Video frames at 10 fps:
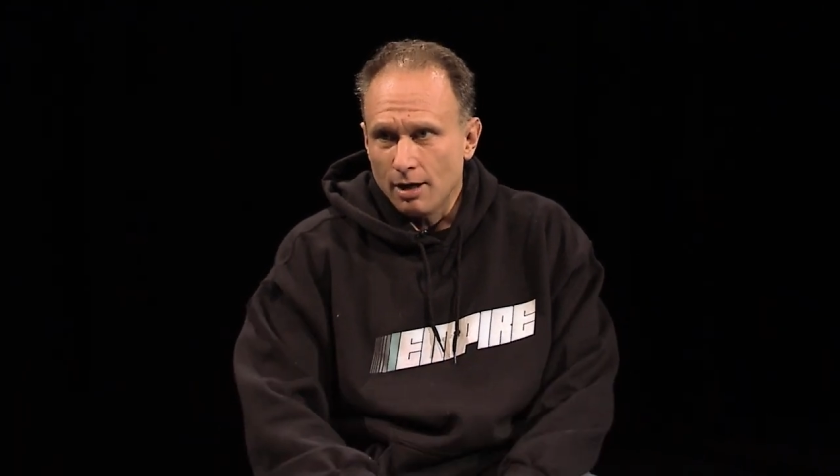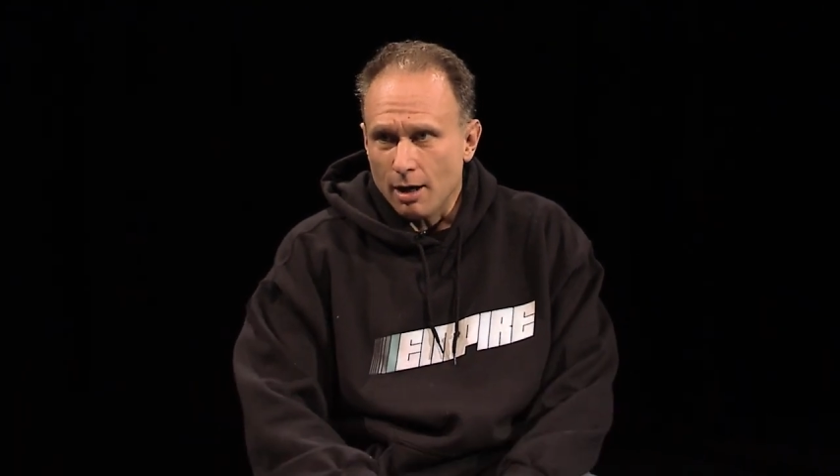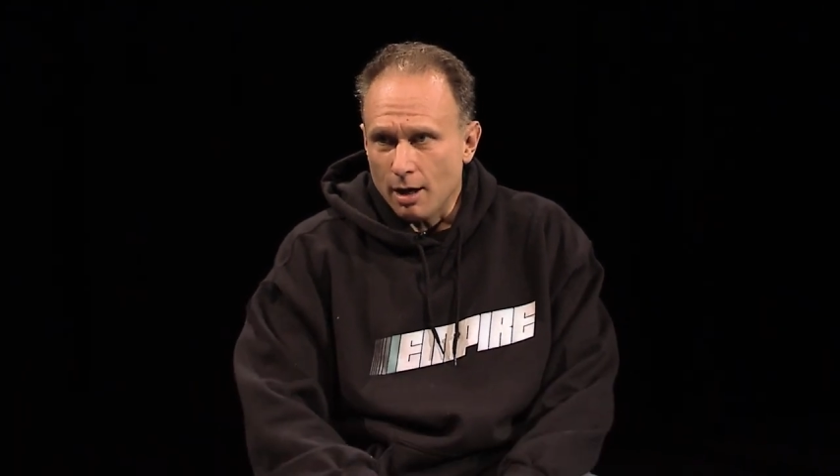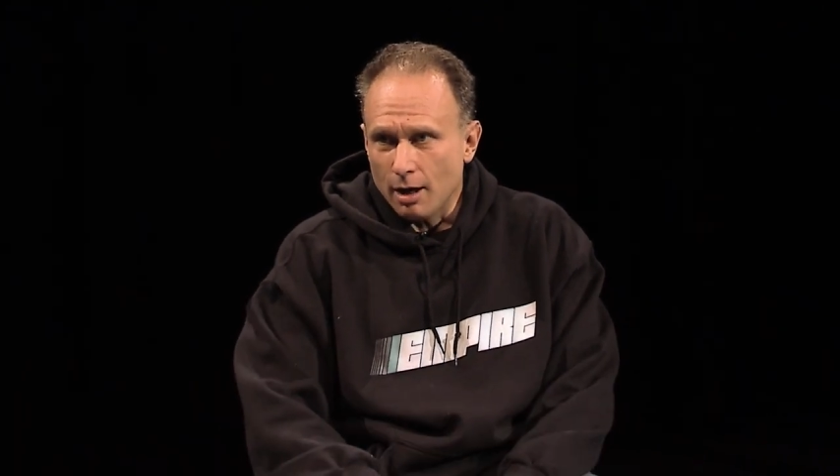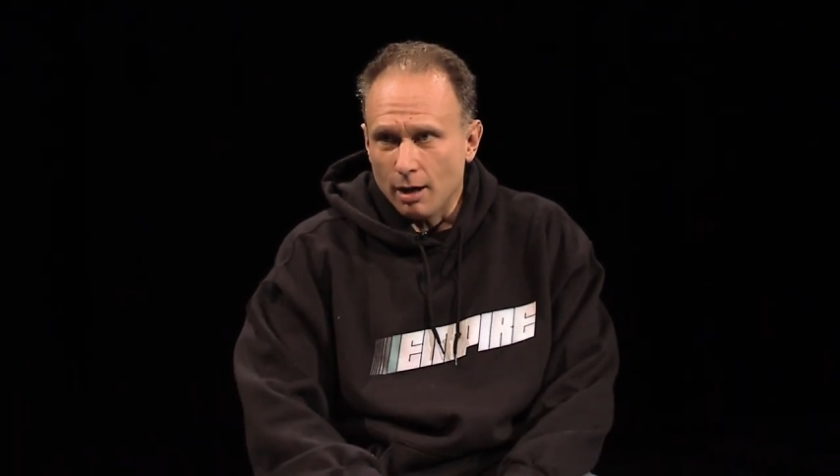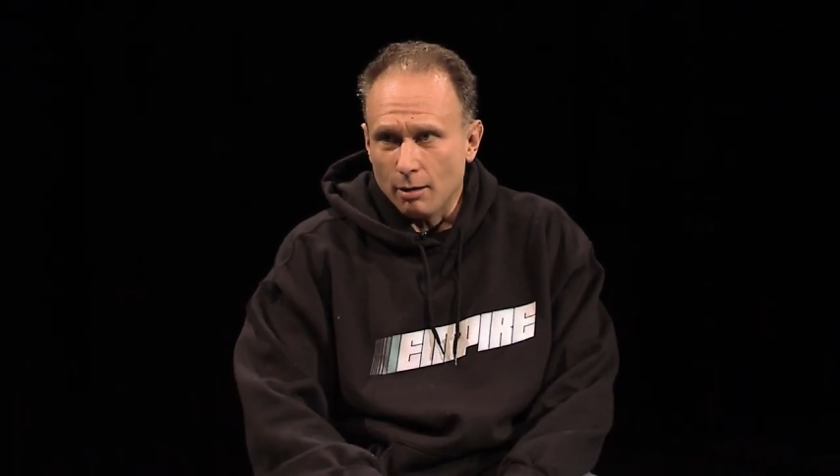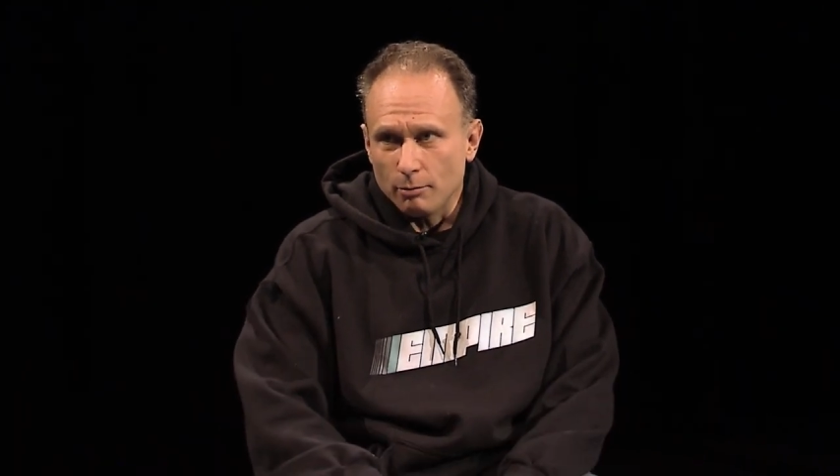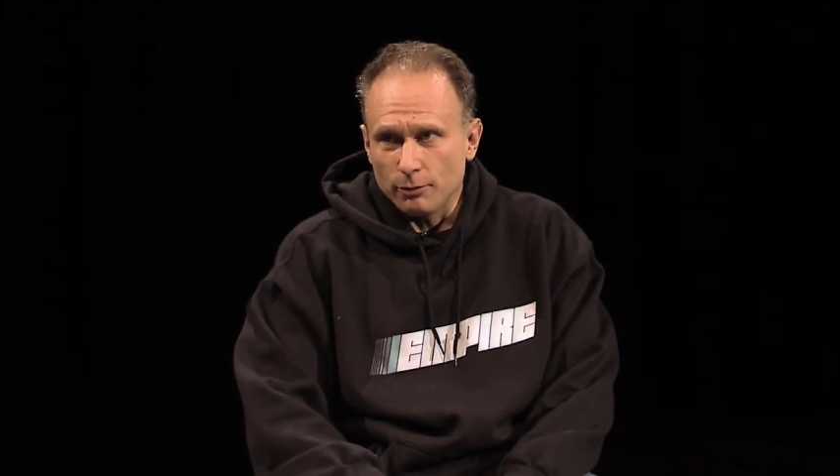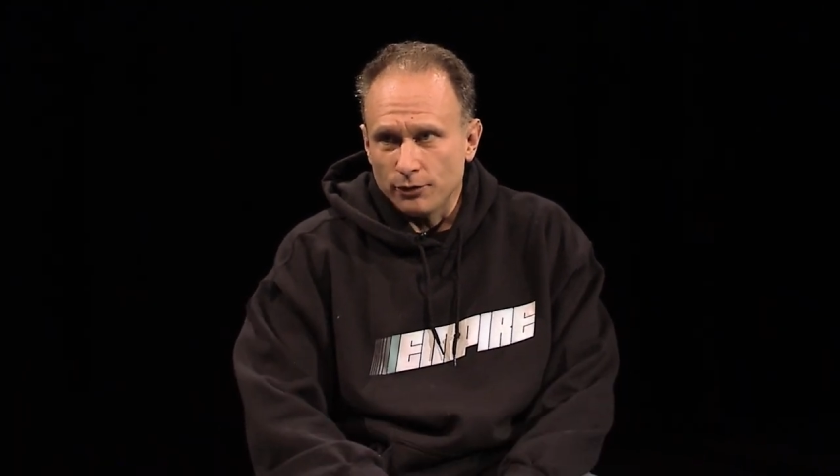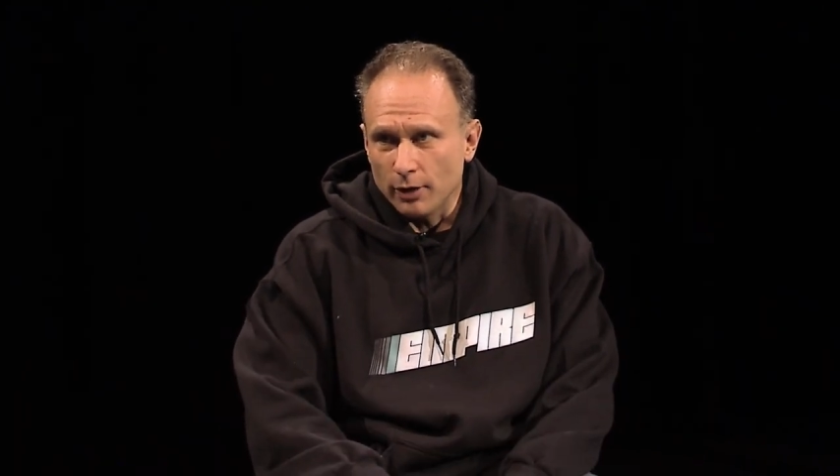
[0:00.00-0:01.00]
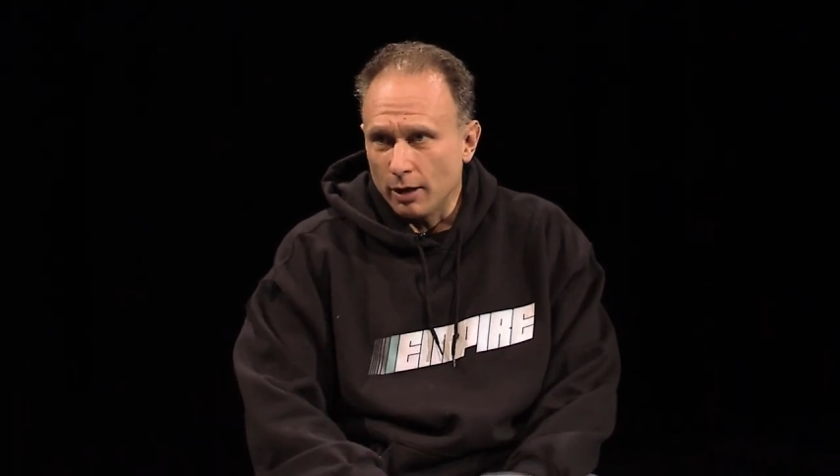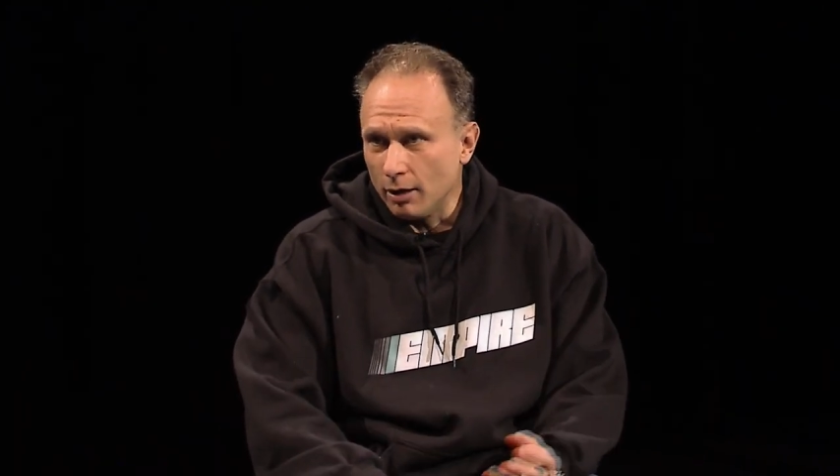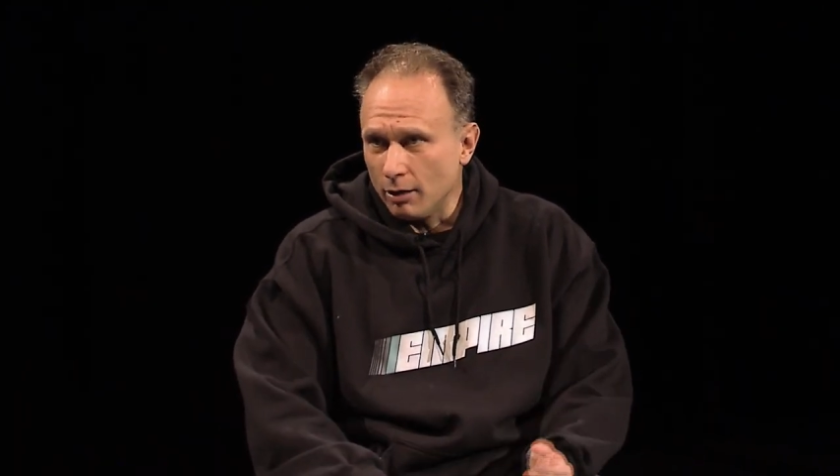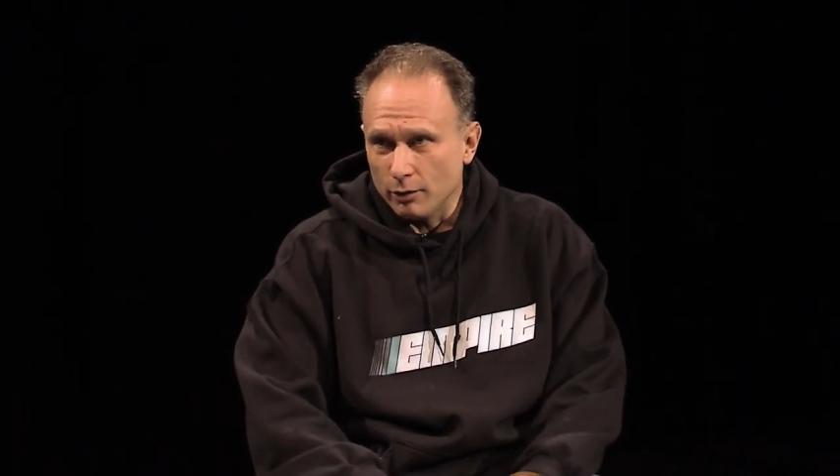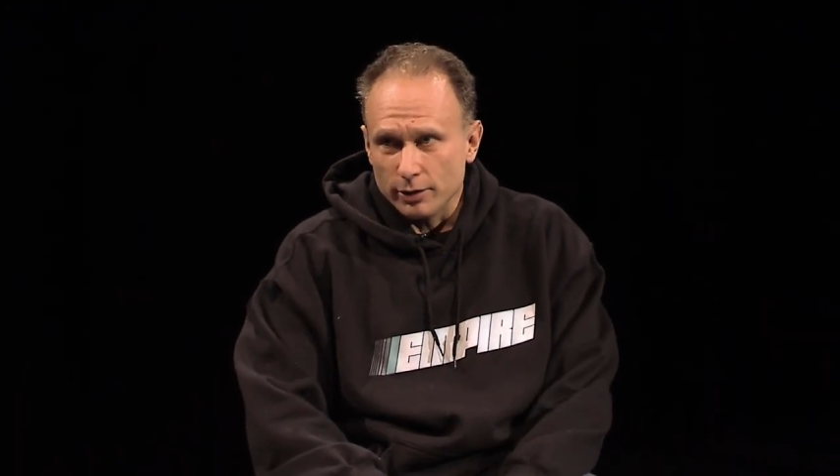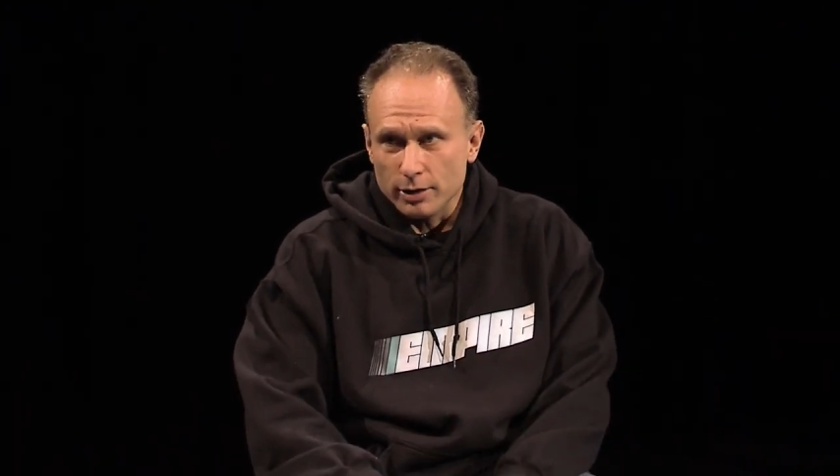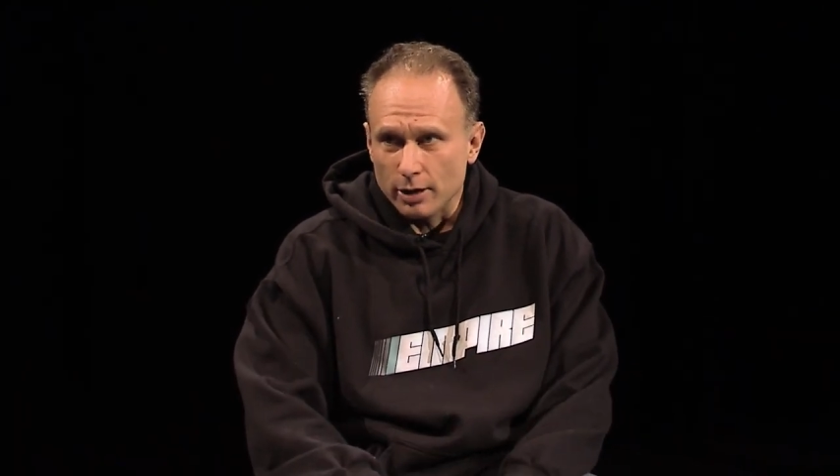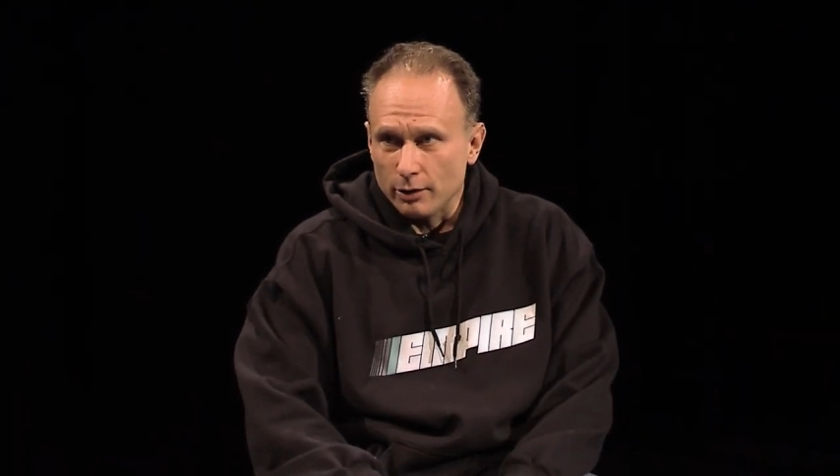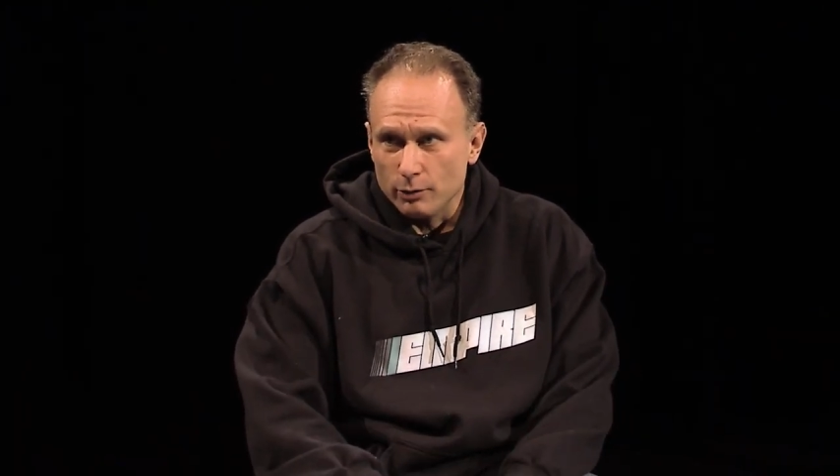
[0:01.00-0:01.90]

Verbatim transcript: Um, so, you know,